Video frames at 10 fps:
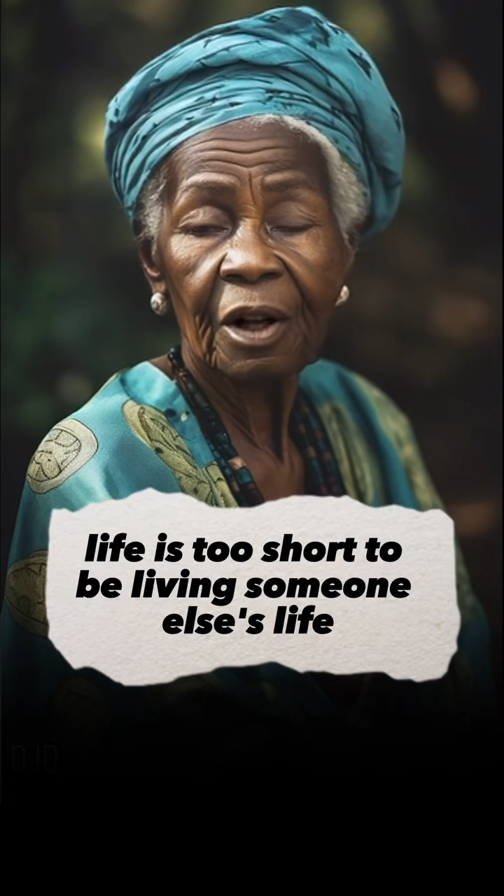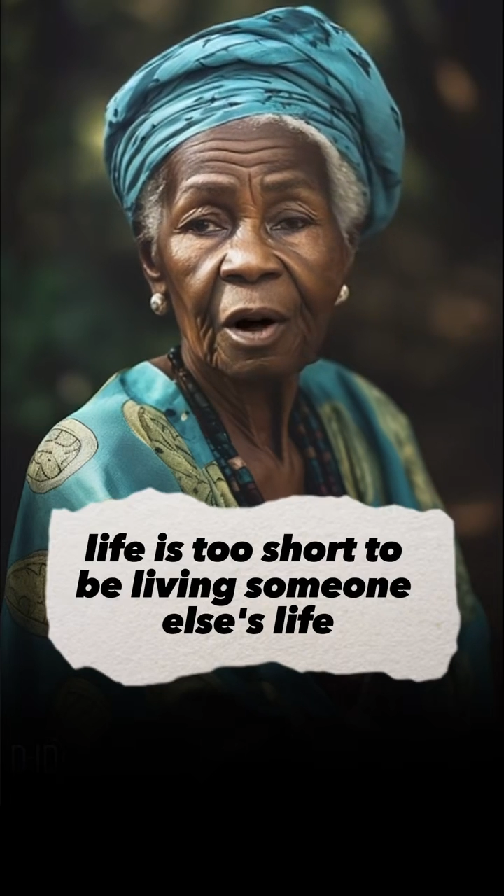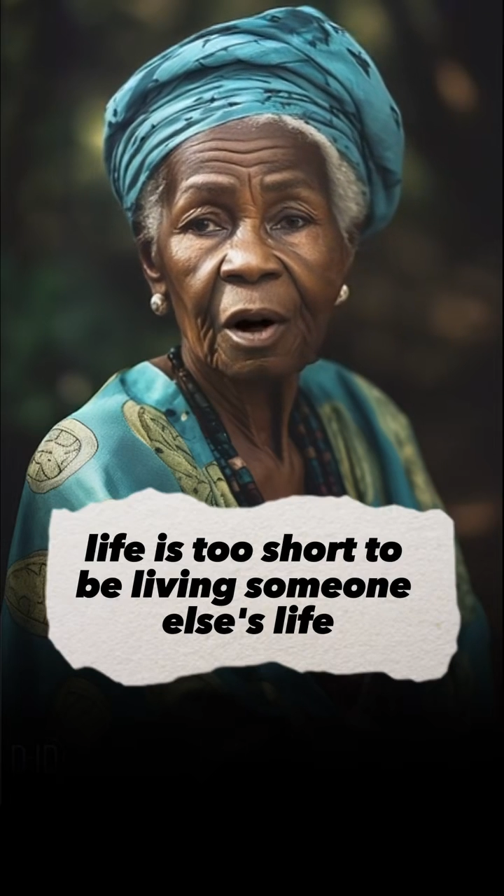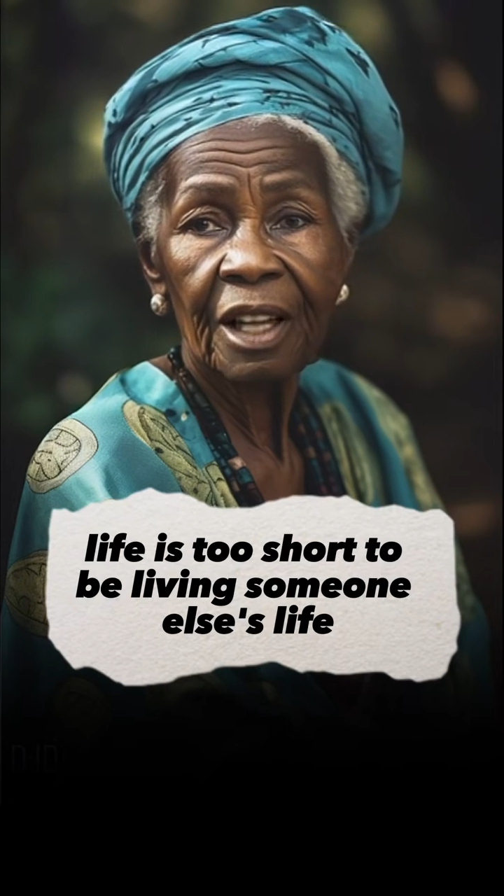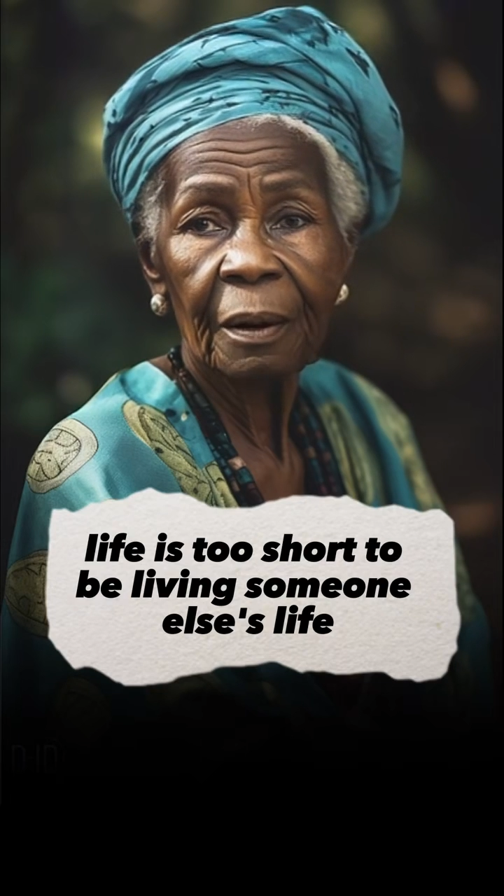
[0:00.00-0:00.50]

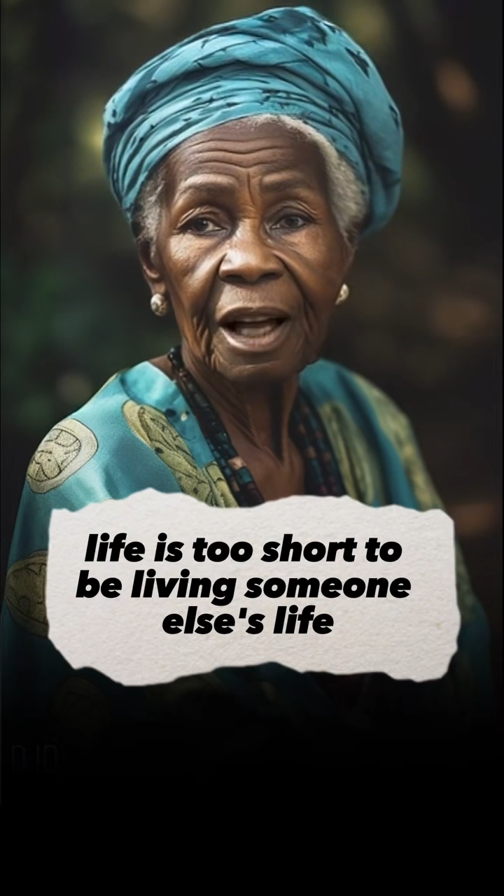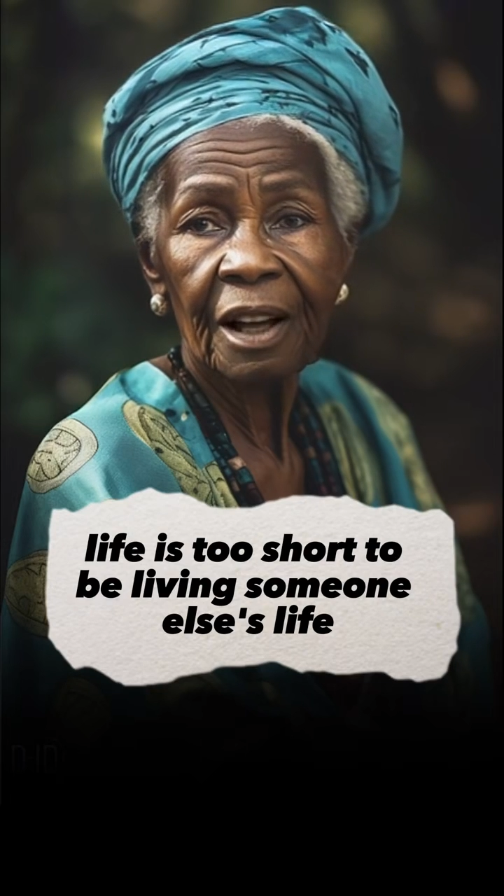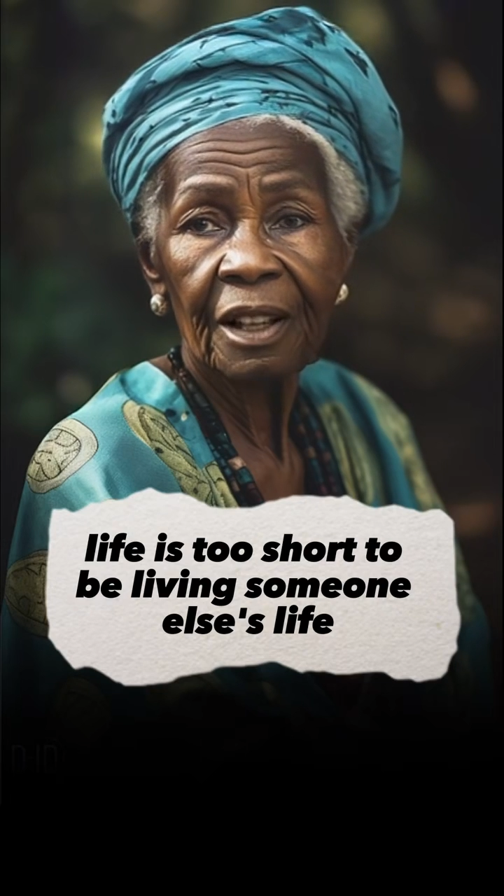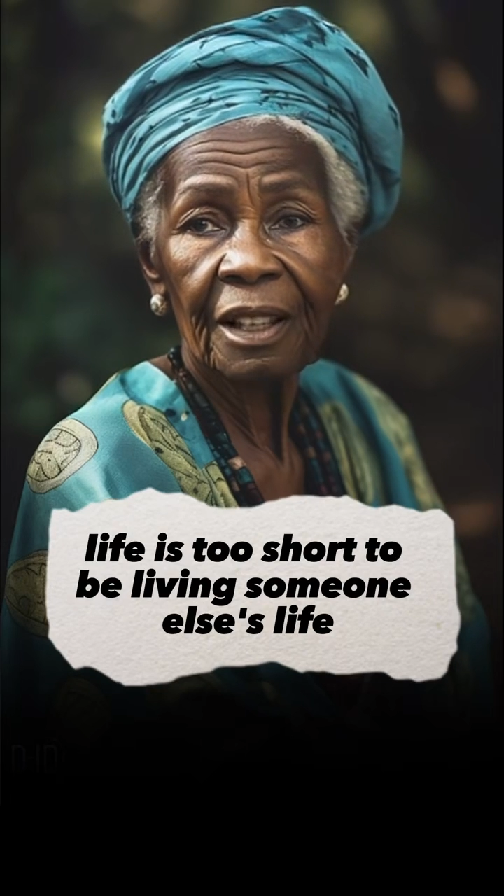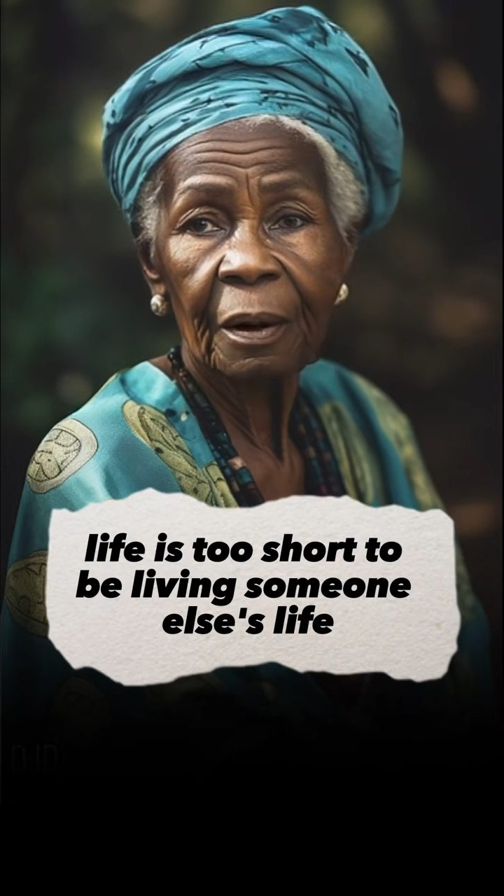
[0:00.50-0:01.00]
short to be
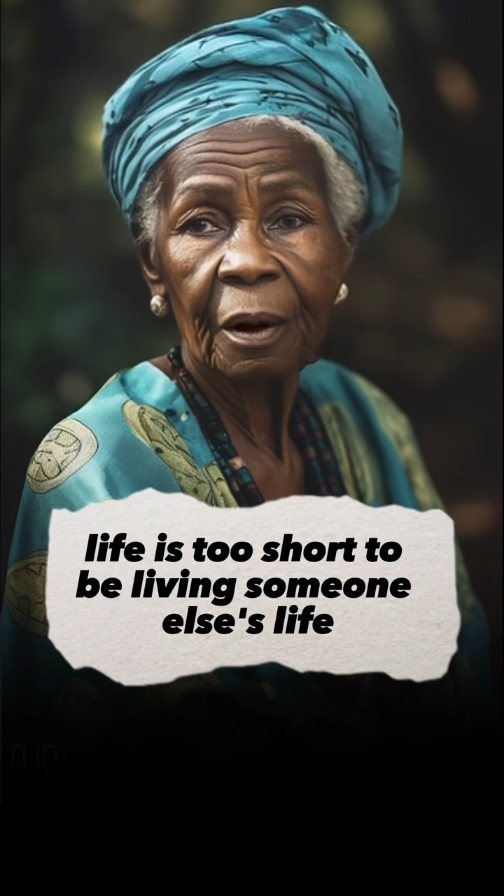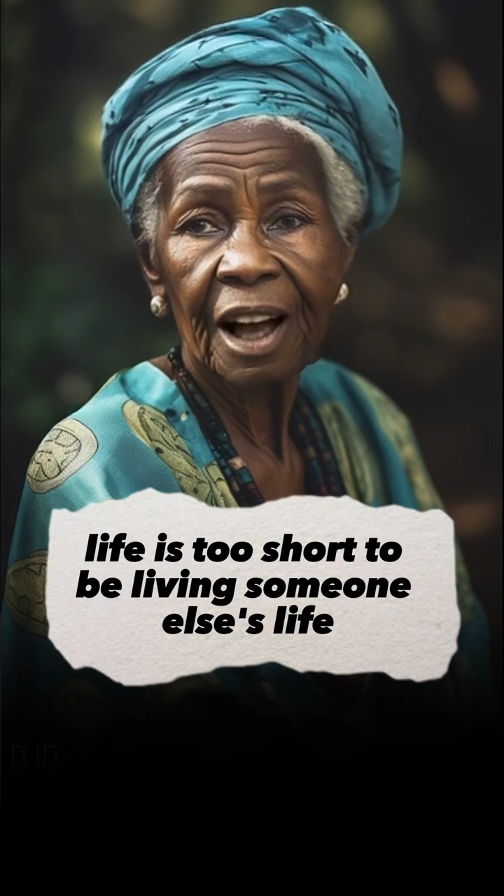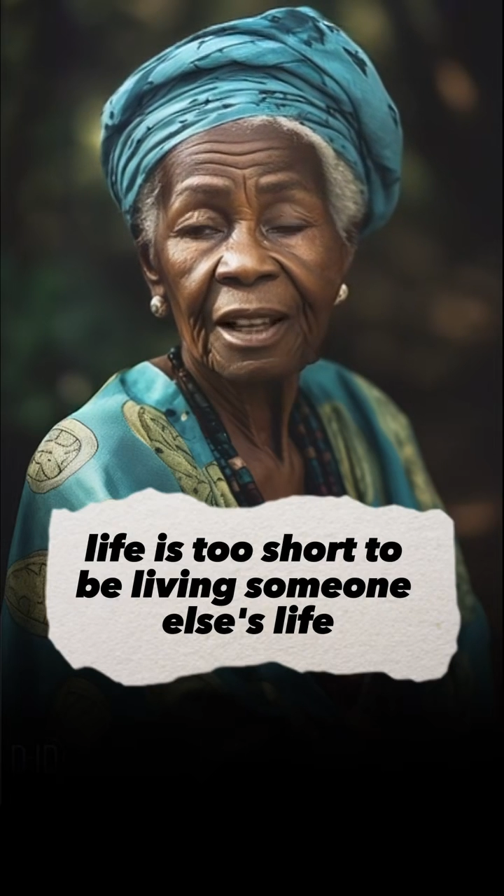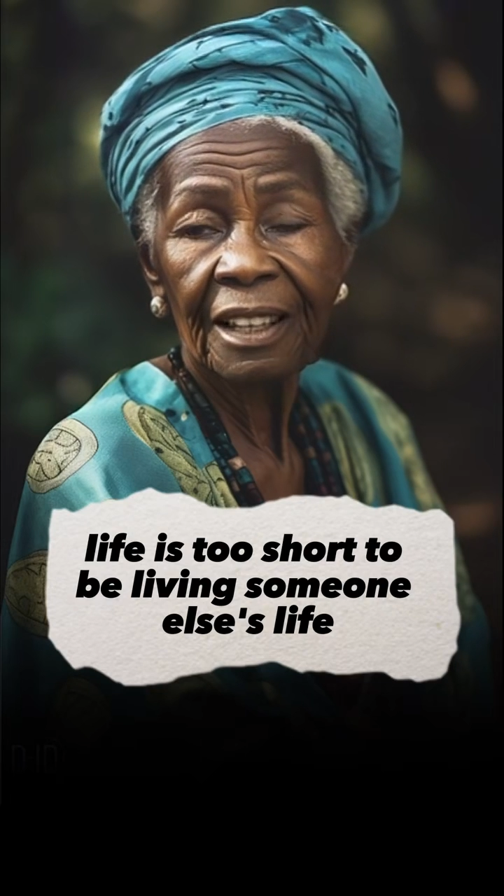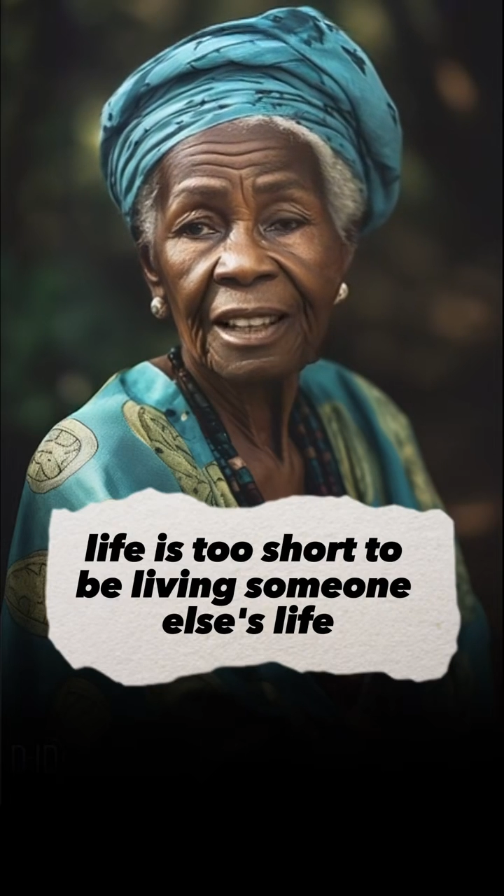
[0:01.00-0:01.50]
living someone
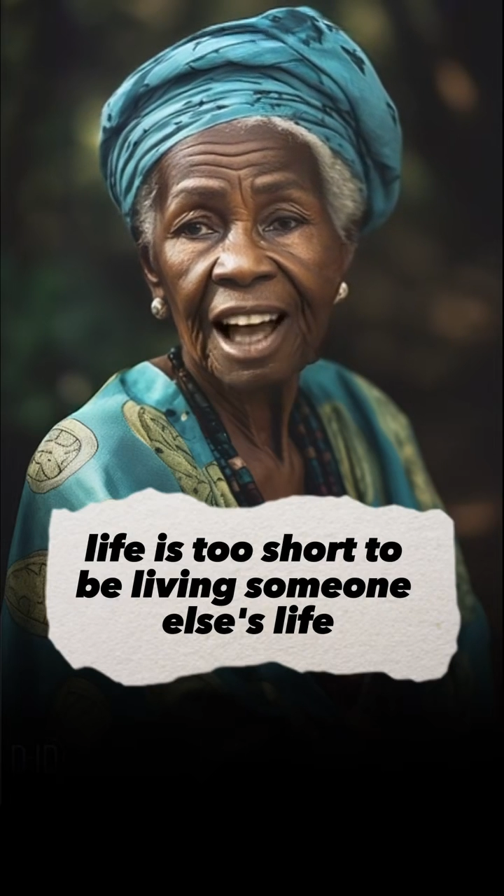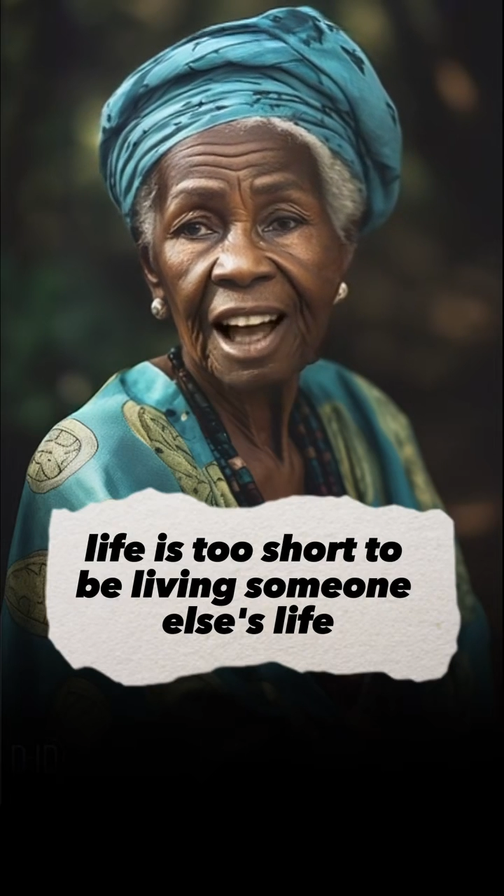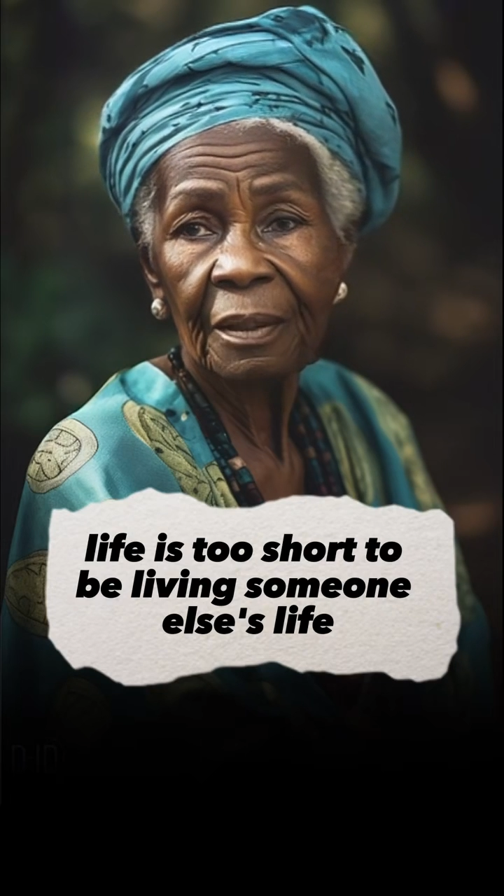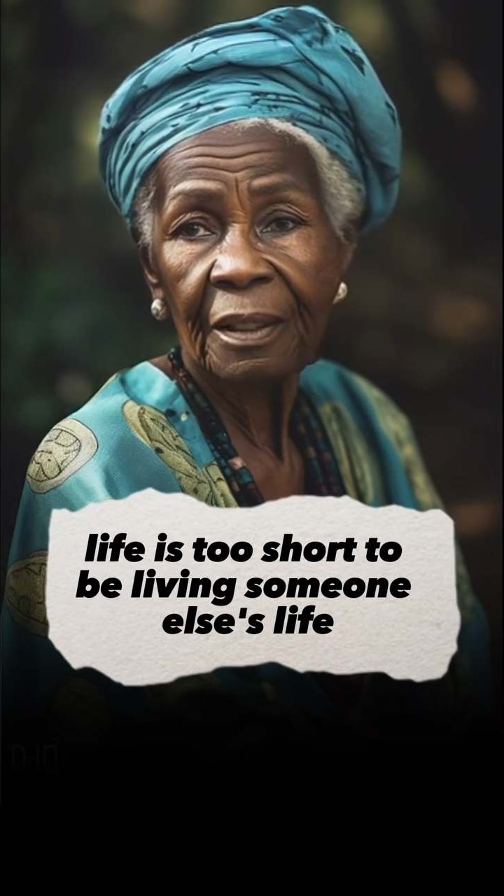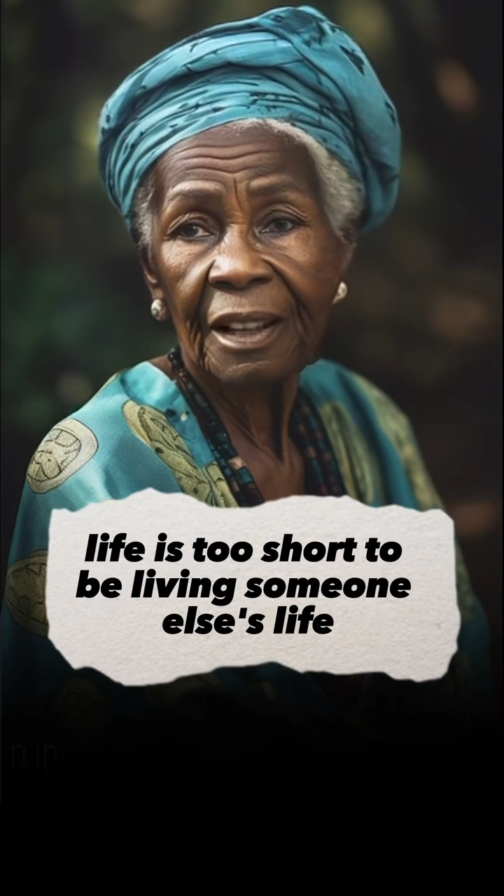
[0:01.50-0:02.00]
else's
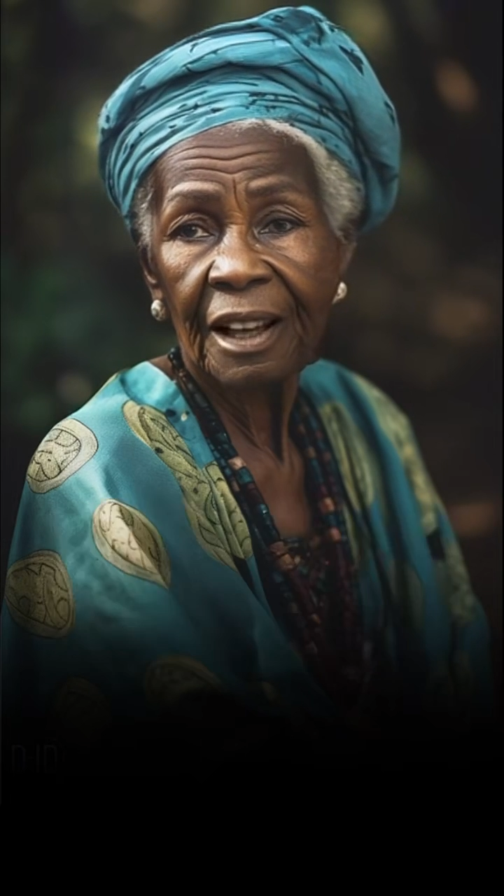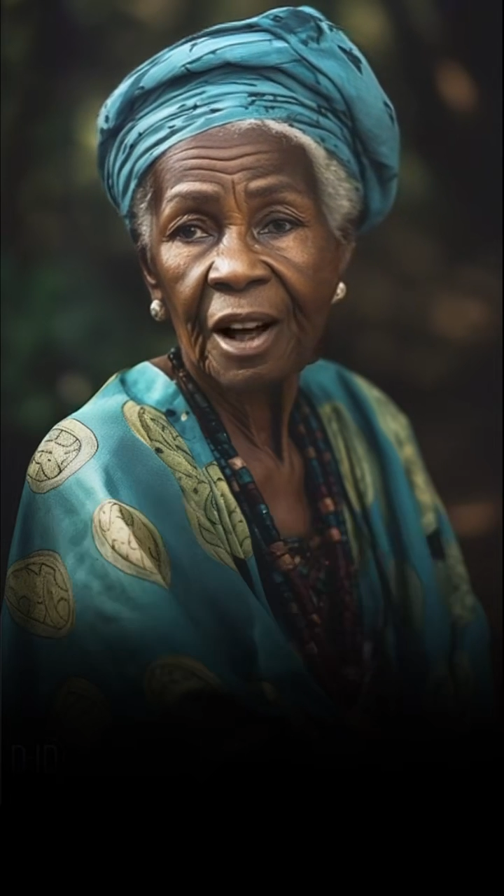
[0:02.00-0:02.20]
life.